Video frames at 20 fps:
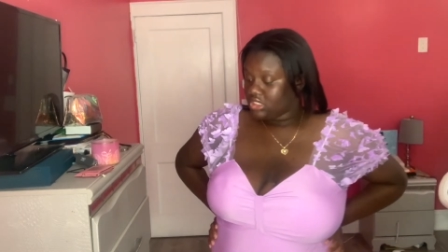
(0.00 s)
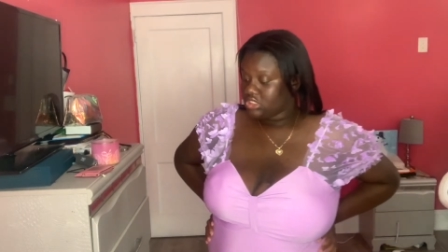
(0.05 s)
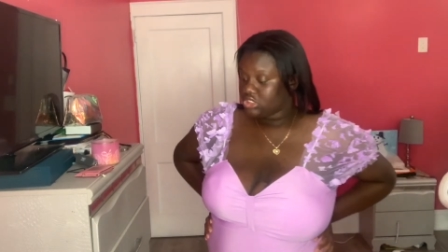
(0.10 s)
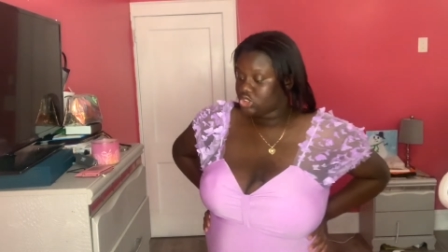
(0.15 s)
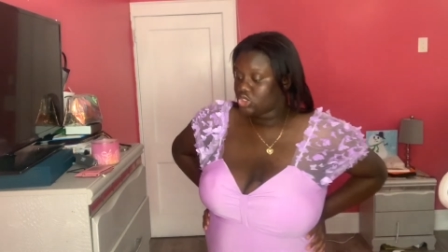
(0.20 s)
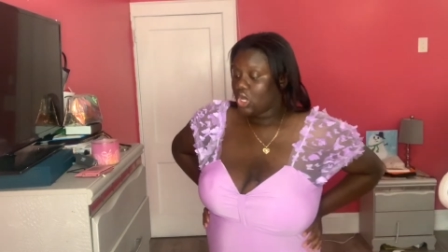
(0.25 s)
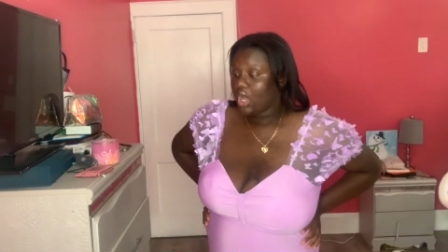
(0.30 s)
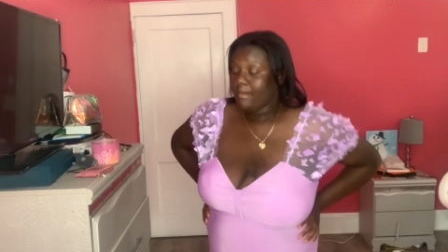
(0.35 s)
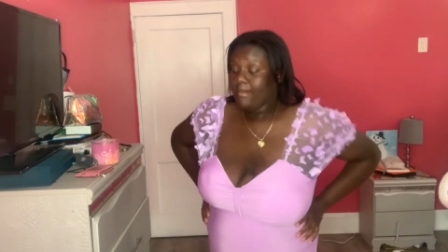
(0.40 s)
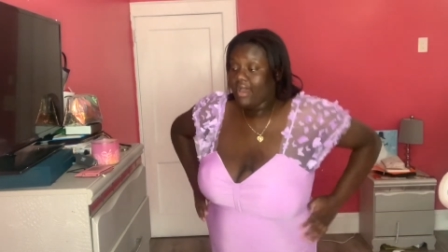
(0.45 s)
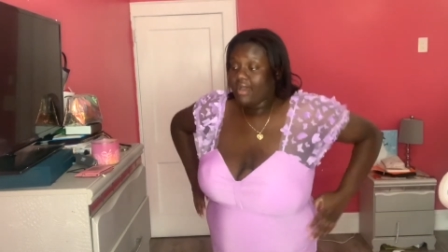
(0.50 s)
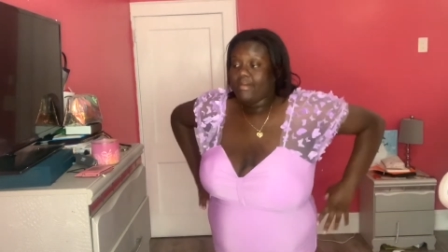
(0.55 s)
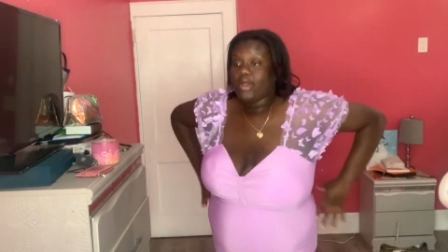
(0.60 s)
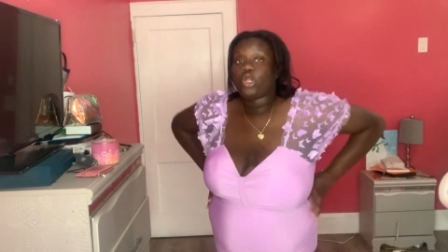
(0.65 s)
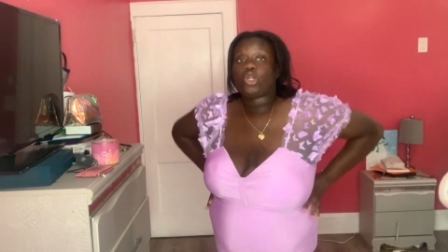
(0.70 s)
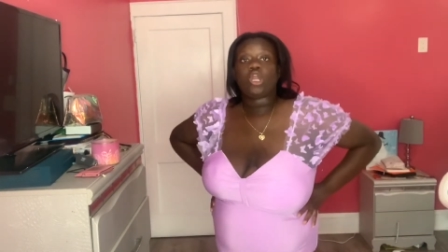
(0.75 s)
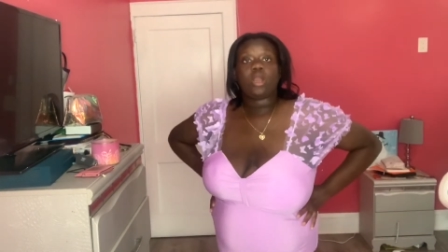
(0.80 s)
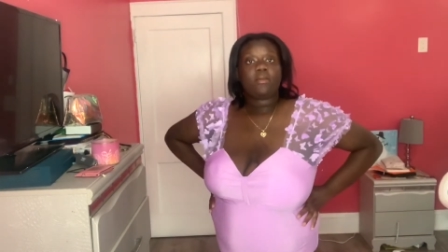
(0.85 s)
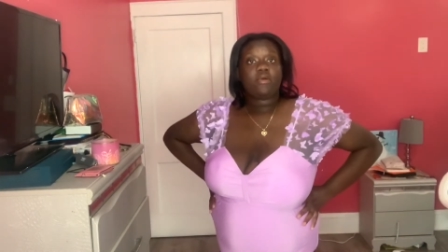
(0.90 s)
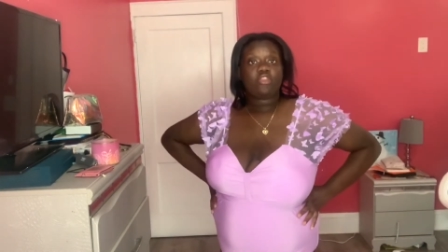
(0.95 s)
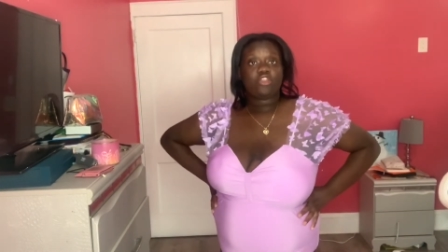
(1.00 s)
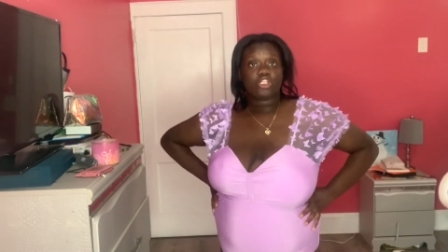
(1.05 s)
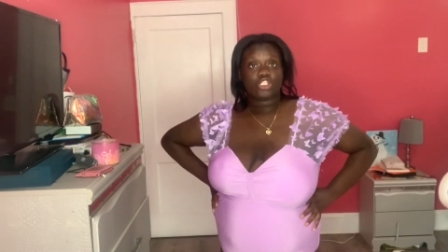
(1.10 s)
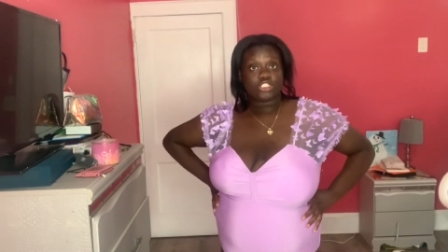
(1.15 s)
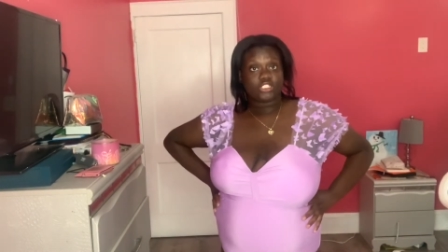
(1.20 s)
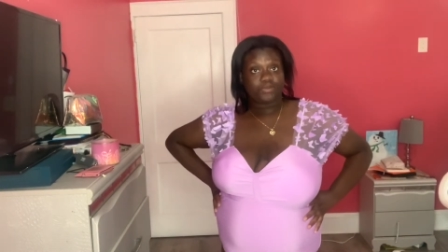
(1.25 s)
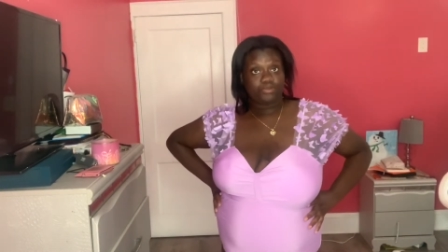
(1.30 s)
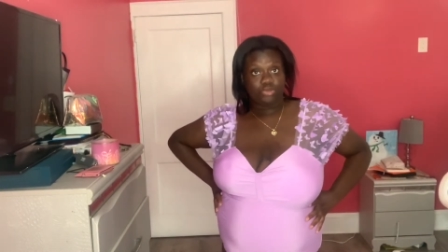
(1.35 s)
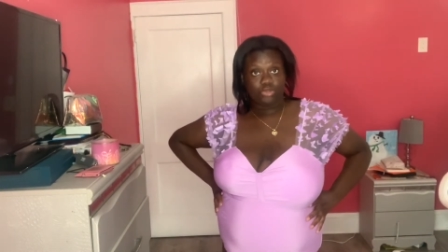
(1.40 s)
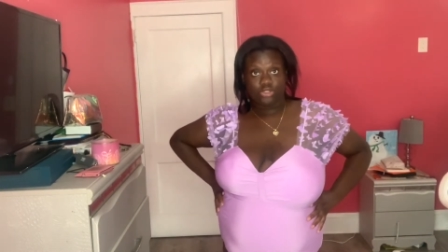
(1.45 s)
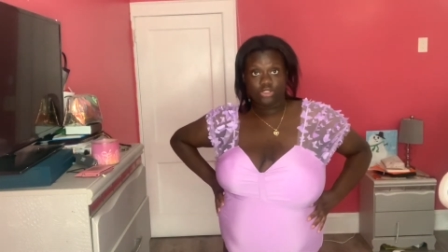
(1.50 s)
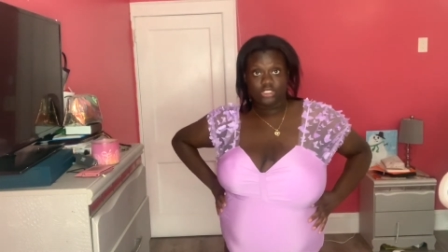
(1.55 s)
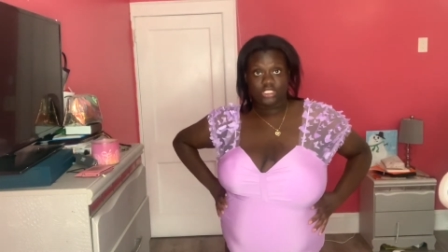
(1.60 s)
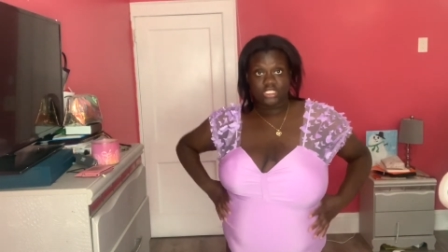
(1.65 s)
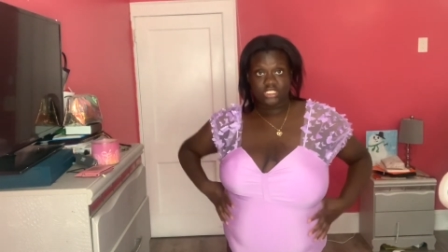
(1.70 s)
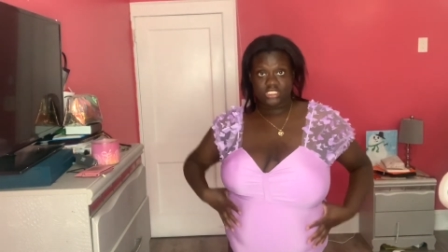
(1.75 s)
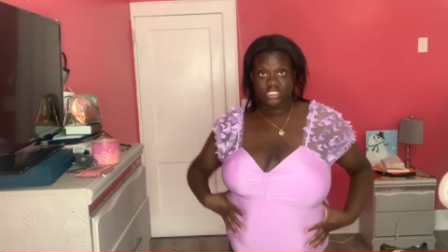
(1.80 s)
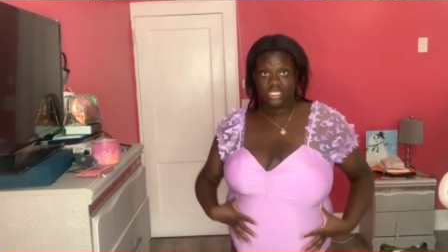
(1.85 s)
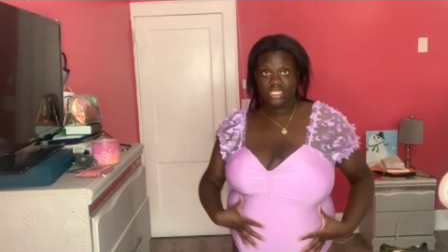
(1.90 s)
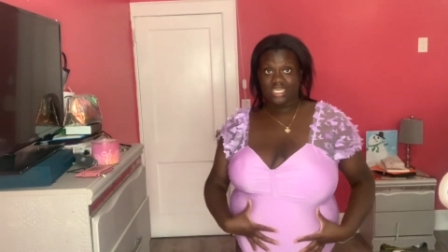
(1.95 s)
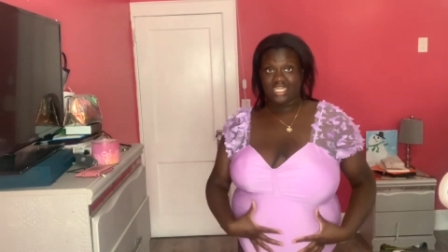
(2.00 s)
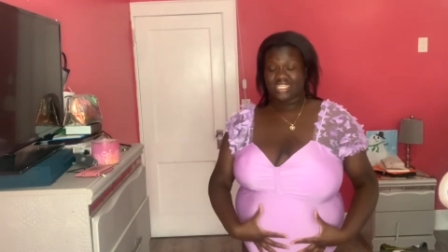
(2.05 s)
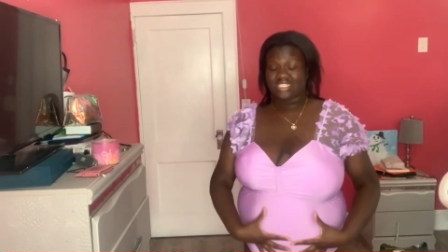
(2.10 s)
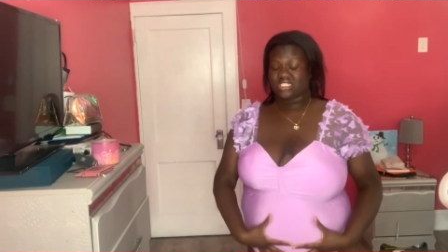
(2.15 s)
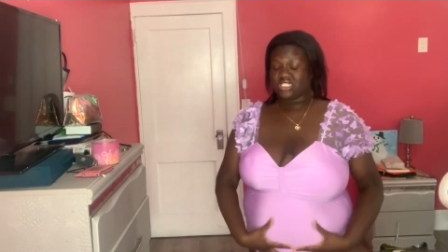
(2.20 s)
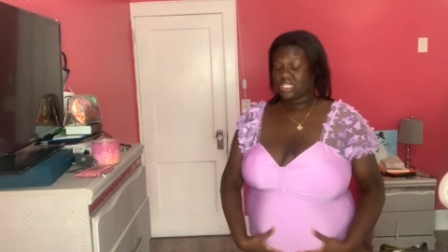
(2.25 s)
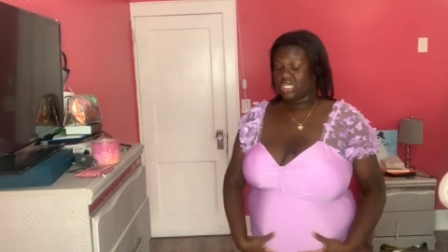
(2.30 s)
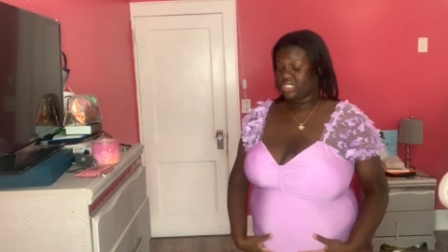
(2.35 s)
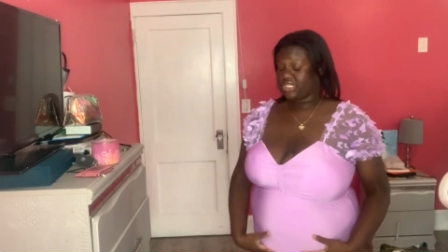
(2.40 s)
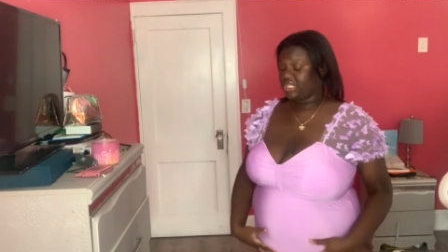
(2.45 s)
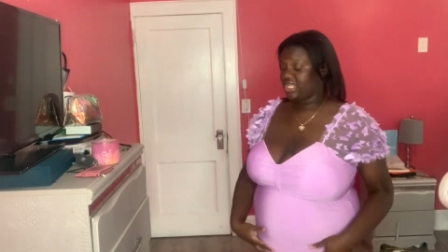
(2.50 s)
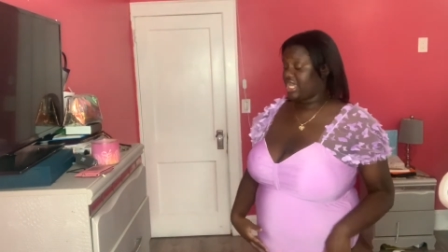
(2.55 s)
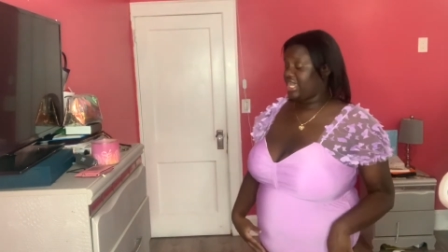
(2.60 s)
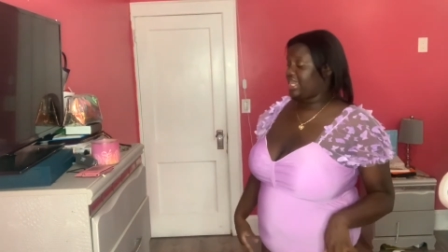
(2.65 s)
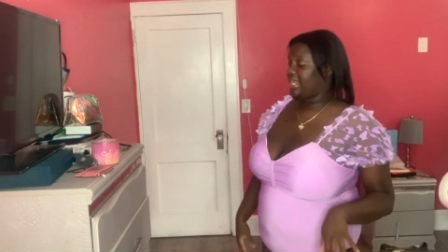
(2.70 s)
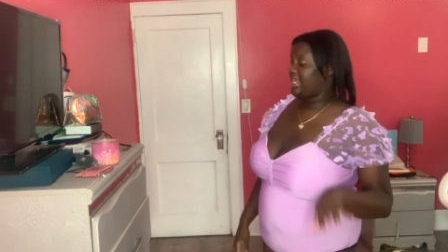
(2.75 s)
so I'm gonna my grandmother just pull these in it's nothing